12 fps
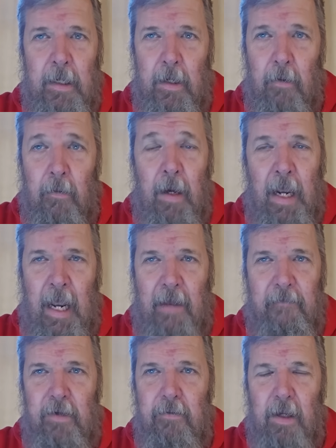You know,
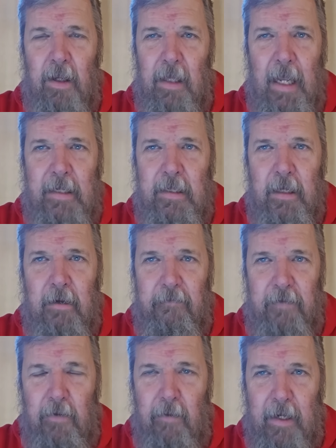have you collected a
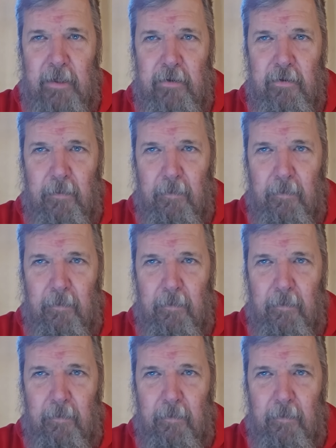few extra